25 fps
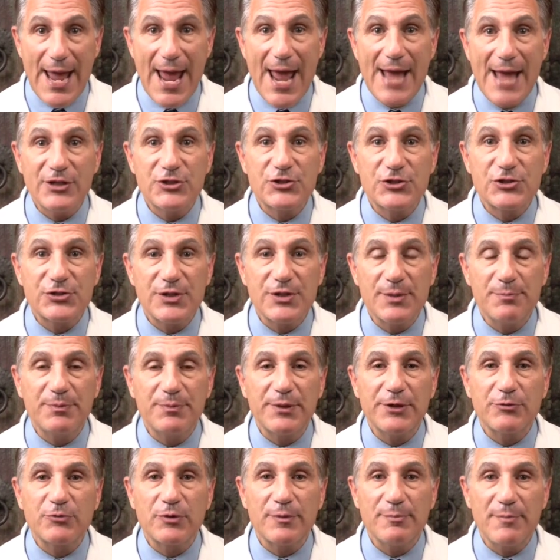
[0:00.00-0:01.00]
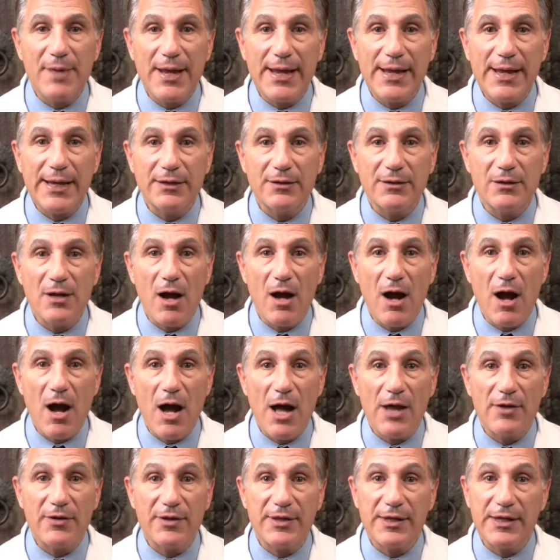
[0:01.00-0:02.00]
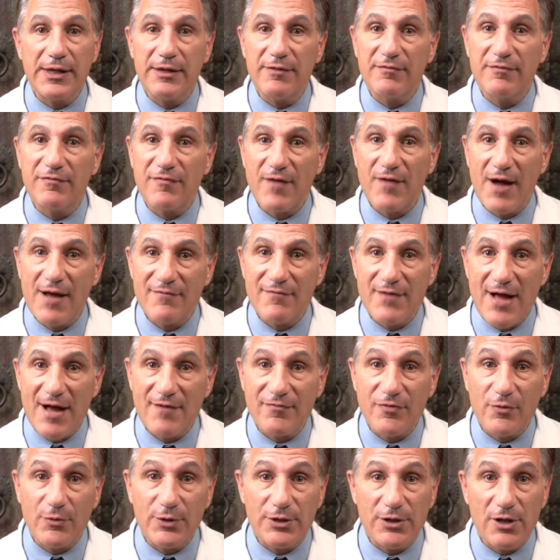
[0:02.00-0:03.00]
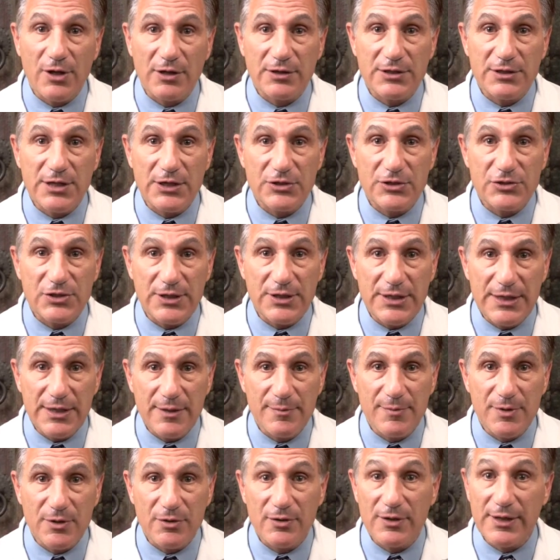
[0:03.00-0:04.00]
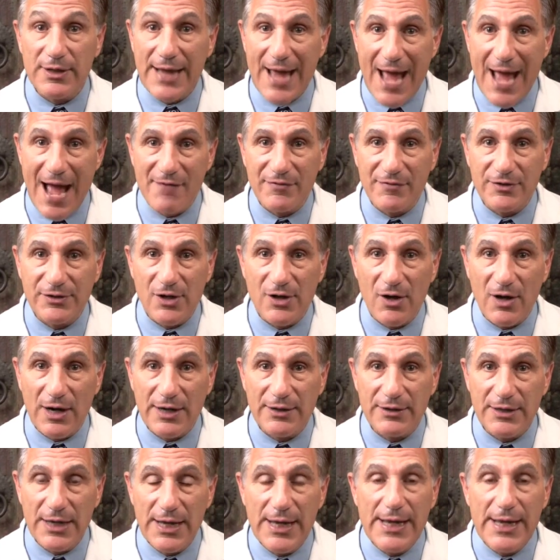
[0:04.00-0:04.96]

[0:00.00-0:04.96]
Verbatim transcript: and simply remain on the 5-alpha reductase inhibitor, the Avodart,